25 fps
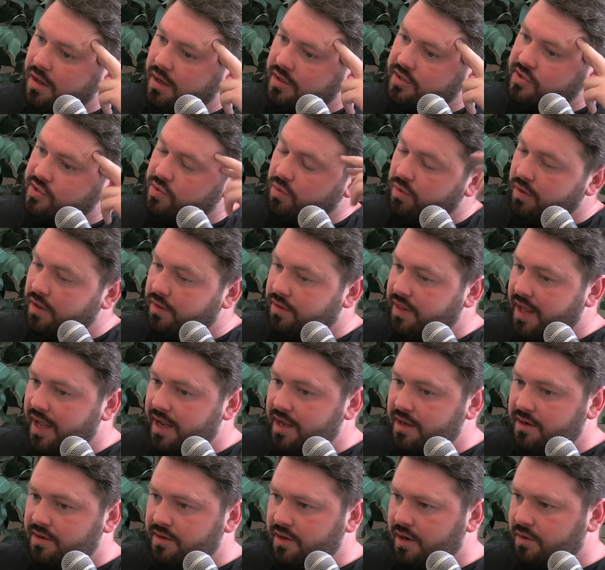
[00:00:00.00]
I saw that
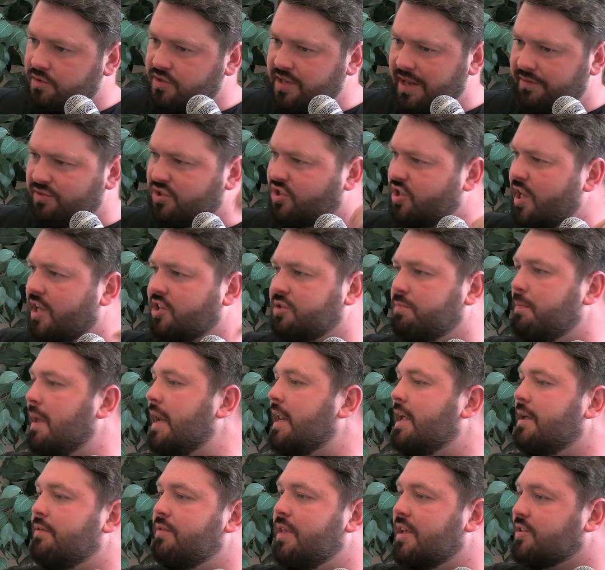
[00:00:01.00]
they you know, saved six
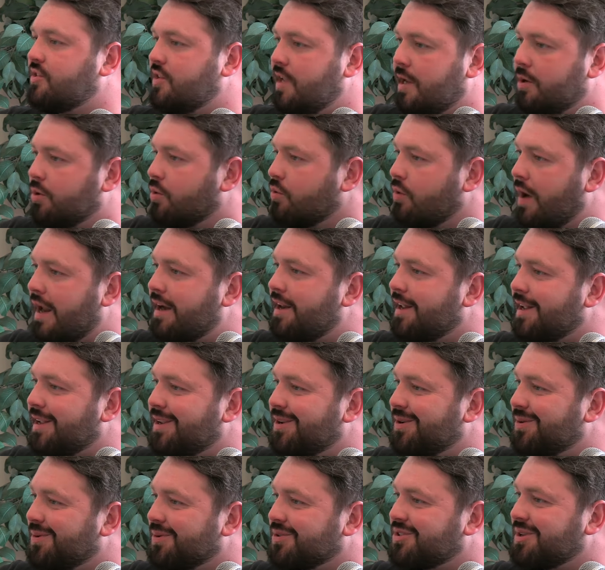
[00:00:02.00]
million this year
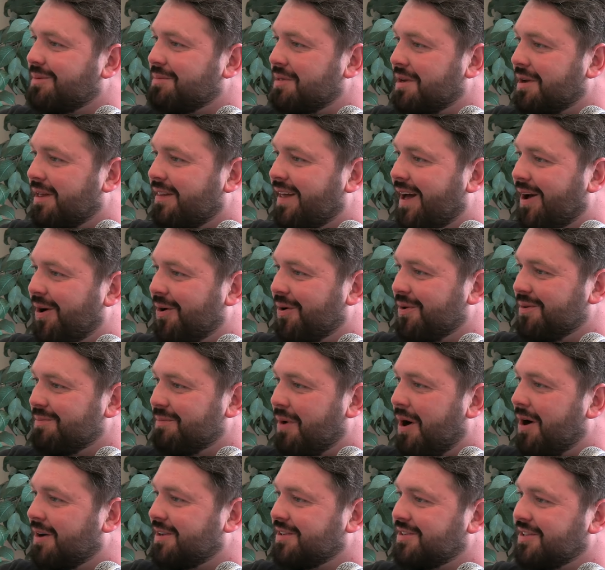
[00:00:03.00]
already, or something like that, on
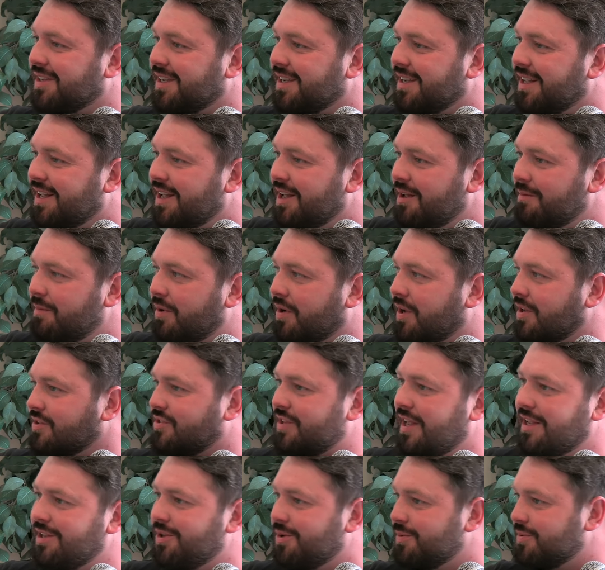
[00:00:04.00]
marketing
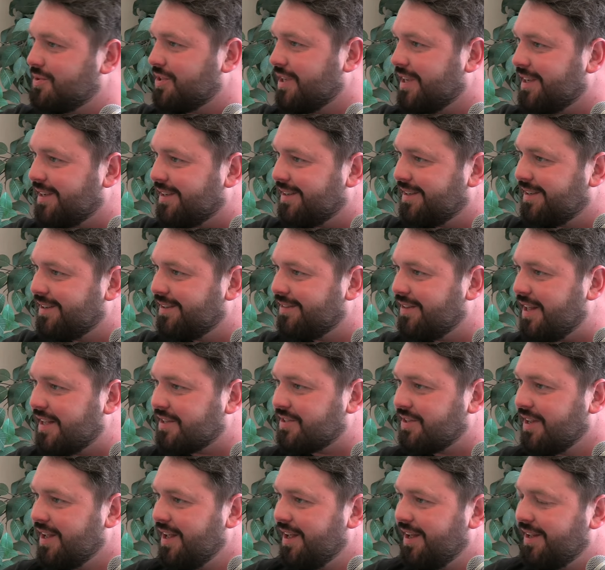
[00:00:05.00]
because they're using
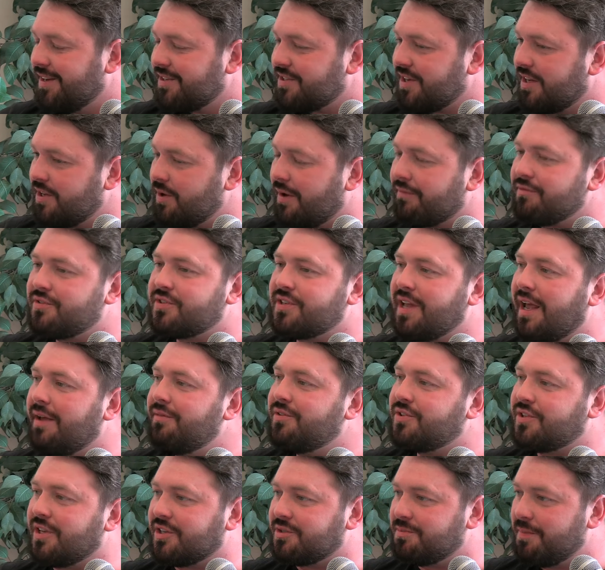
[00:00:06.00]
this. It's like you haven't
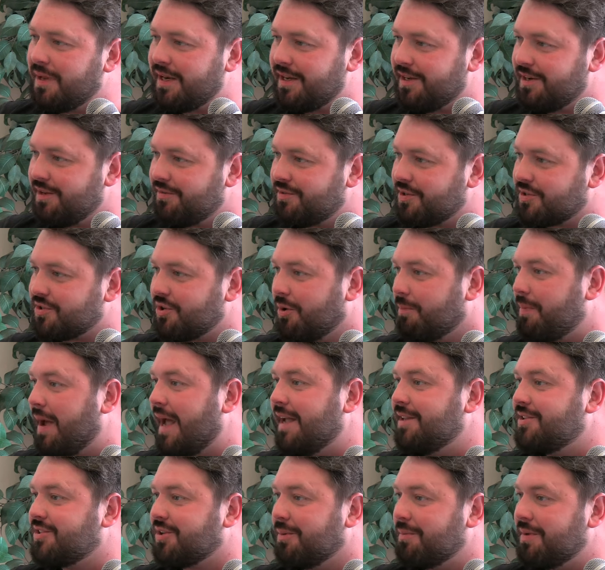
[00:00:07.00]
saved six million; you've just not
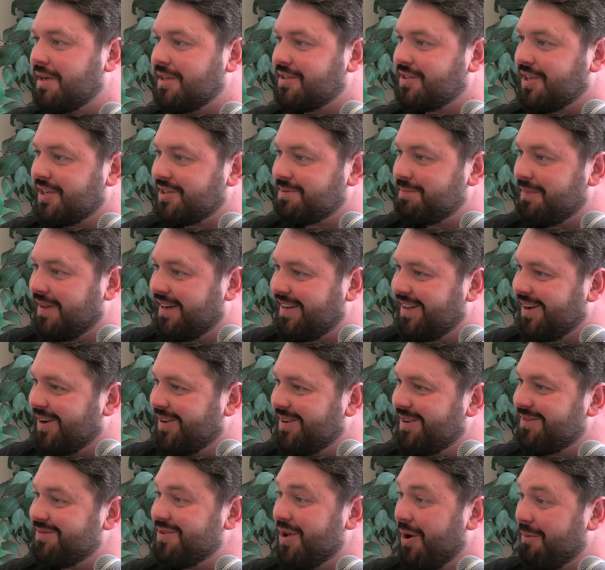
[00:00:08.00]
paid somebody six million. You know,
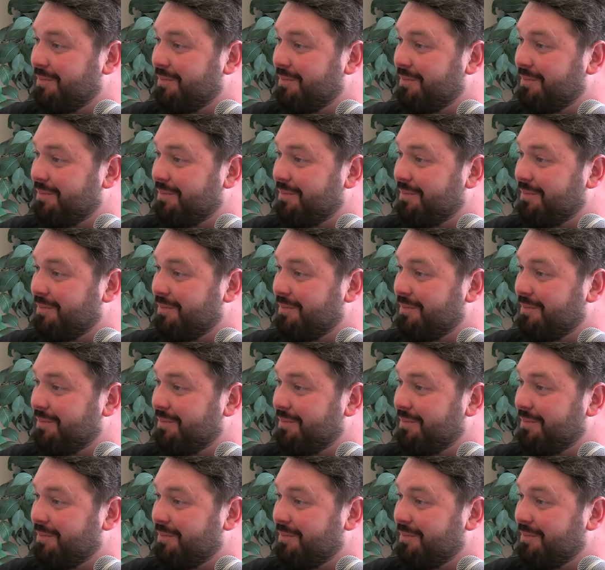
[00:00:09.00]
yeah, you've